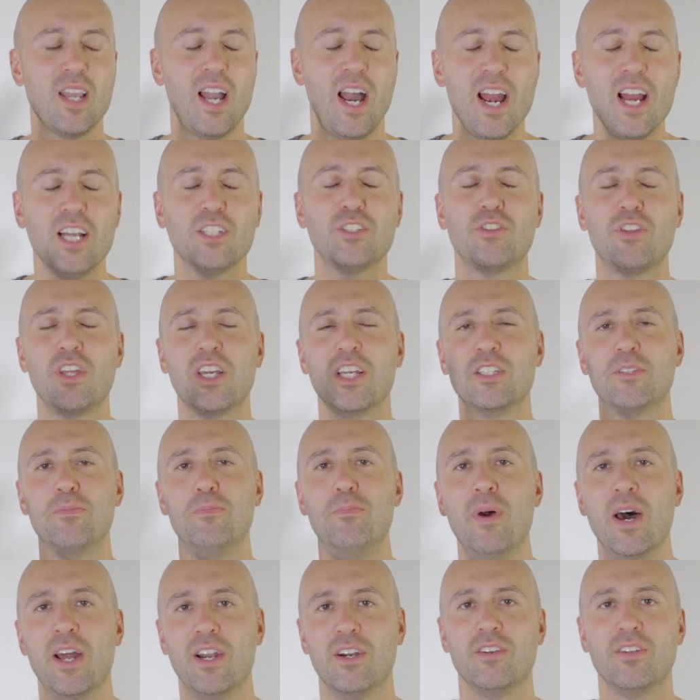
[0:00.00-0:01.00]
think it's
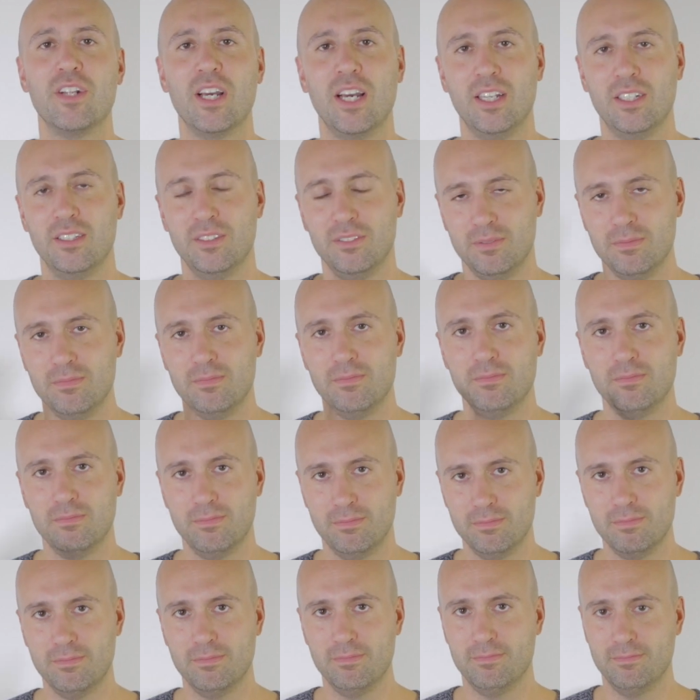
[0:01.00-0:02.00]
better than
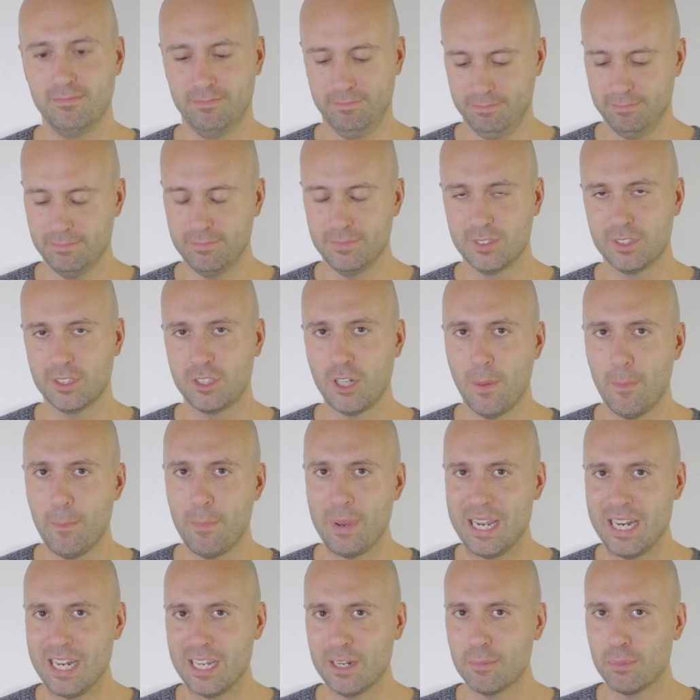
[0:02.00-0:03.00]

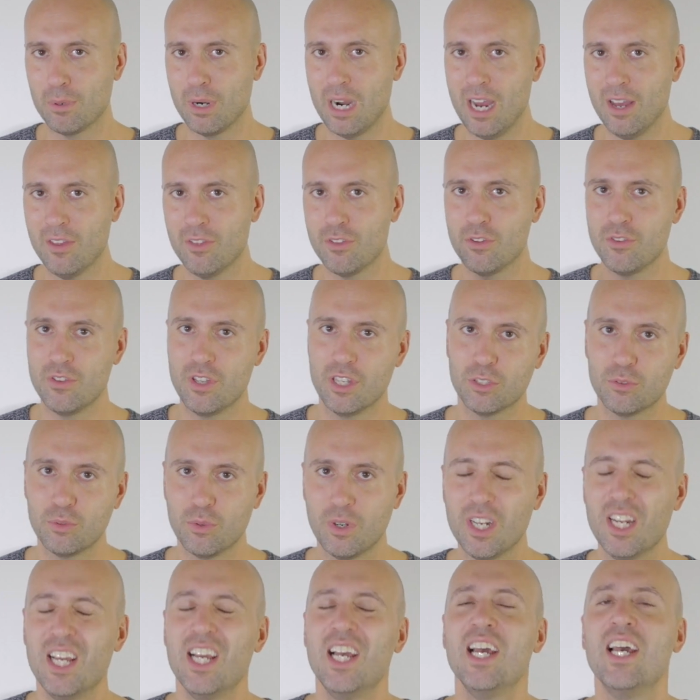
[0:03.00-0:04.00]
competing brand to this
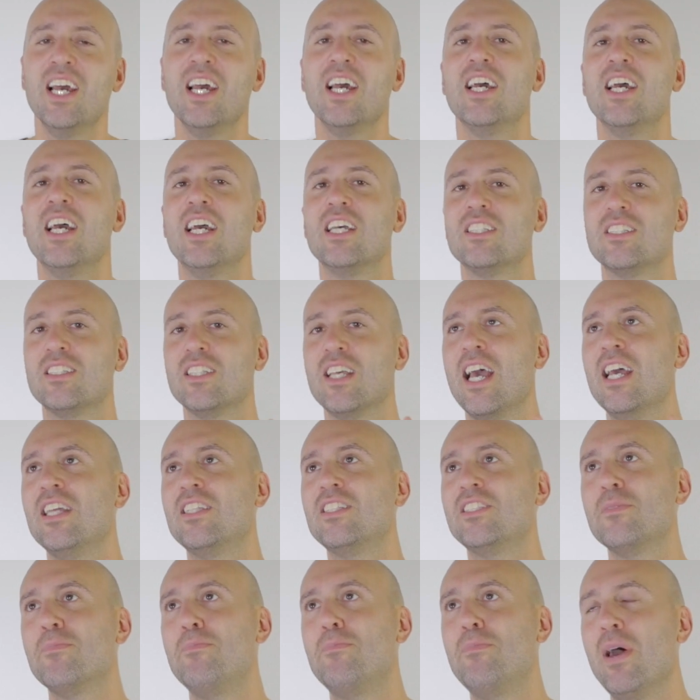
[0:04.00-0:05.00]
one.
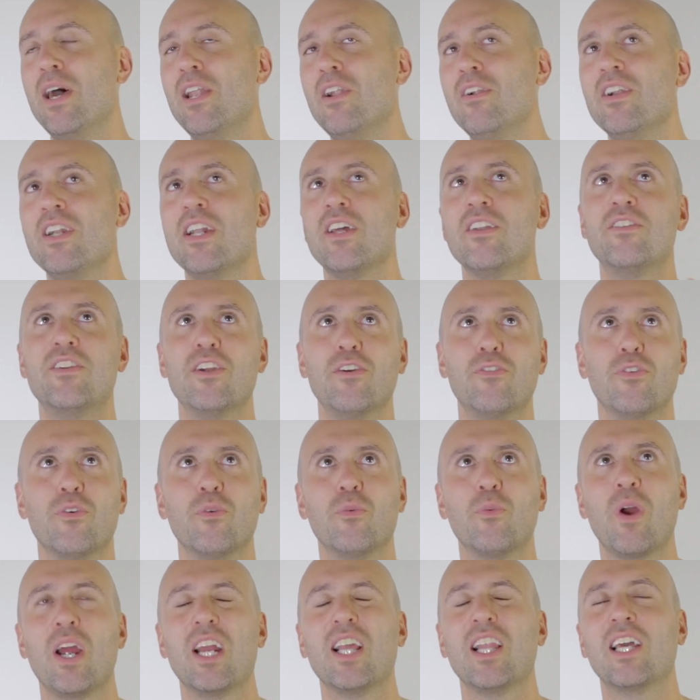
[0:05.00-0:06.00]
It's better in a
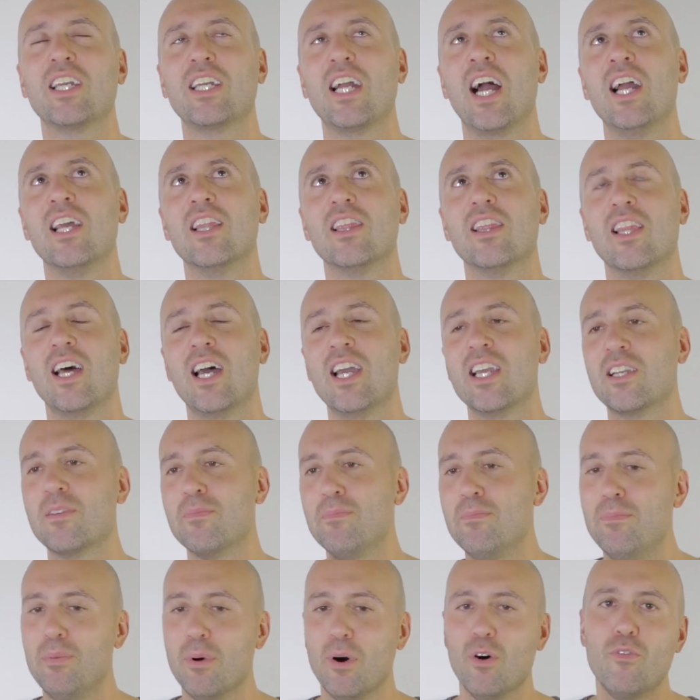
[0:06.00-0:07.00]
different way. Like, I
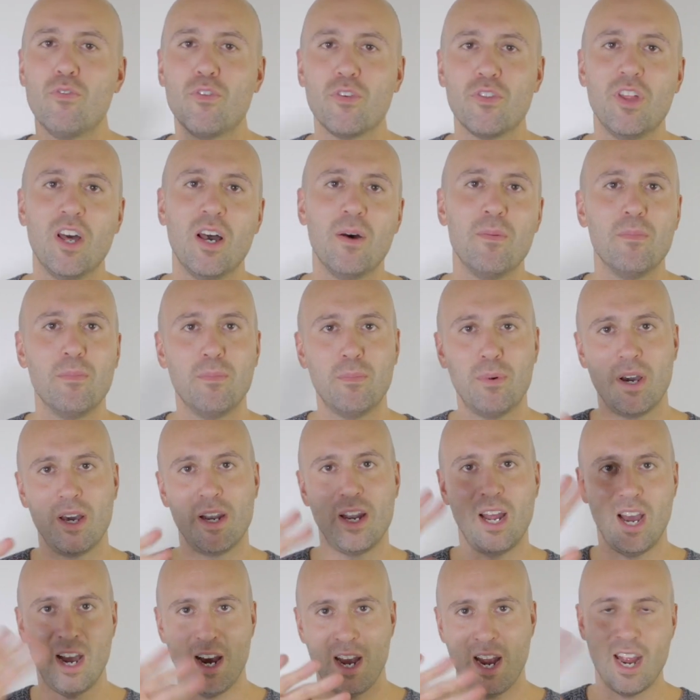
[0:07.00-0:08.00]
like both of them,
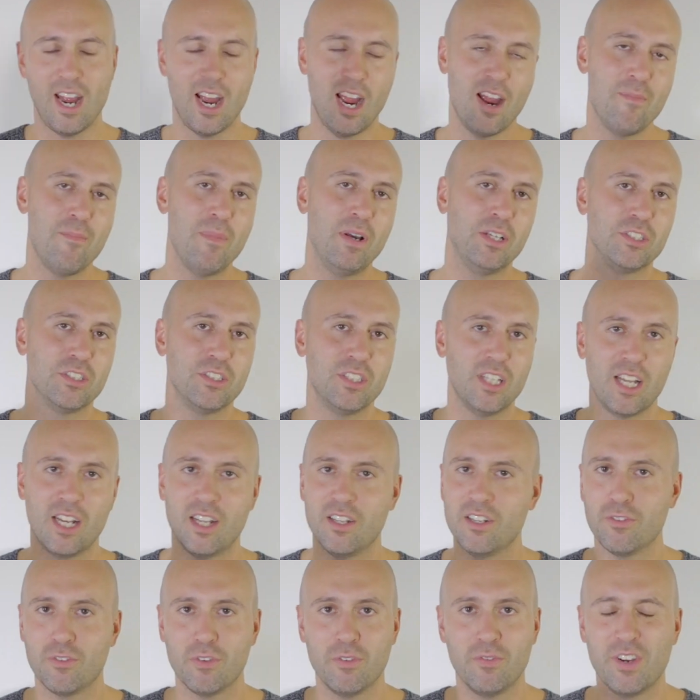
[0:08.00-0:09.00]
but hey, I mentioned that
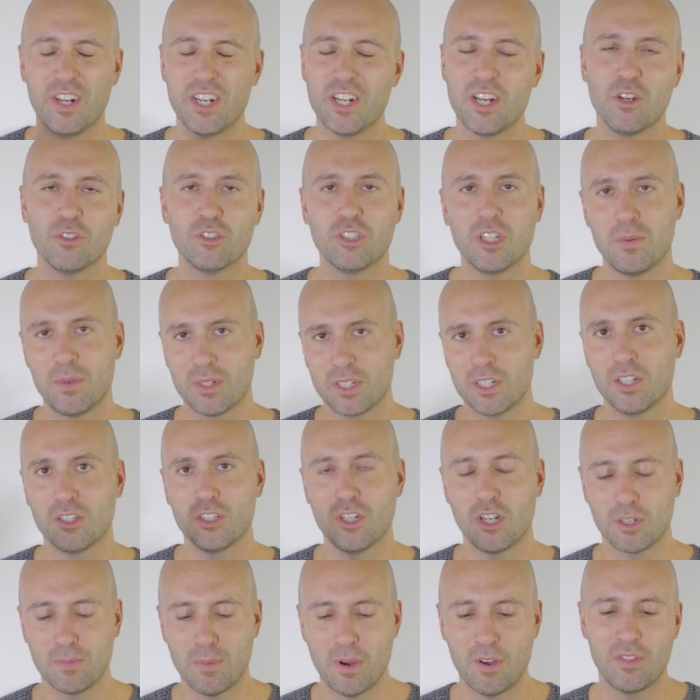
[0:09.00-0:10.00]
in a different video, so I'm not going
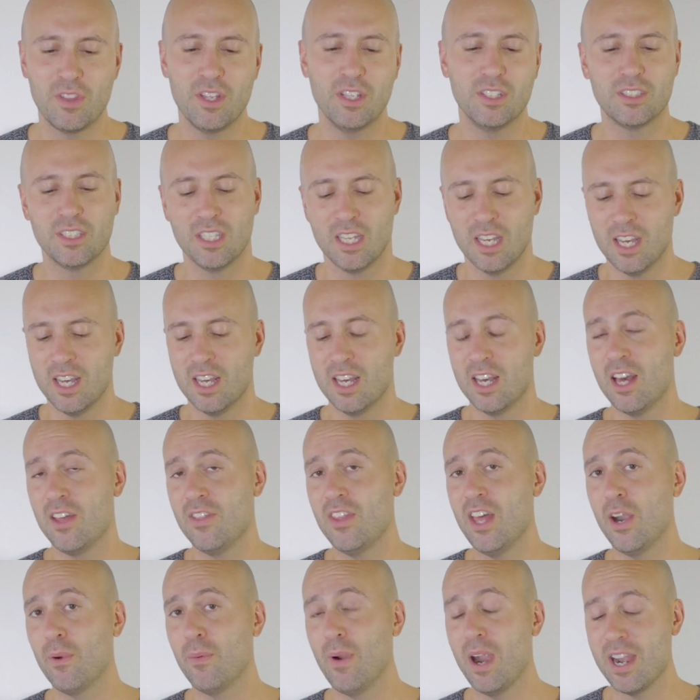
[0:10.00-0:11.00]
to talk about
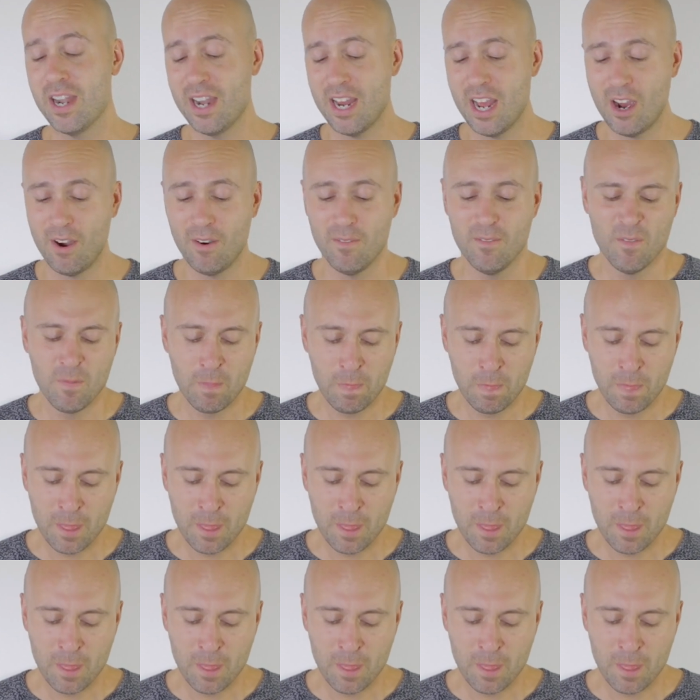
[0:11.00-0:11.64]
that right now.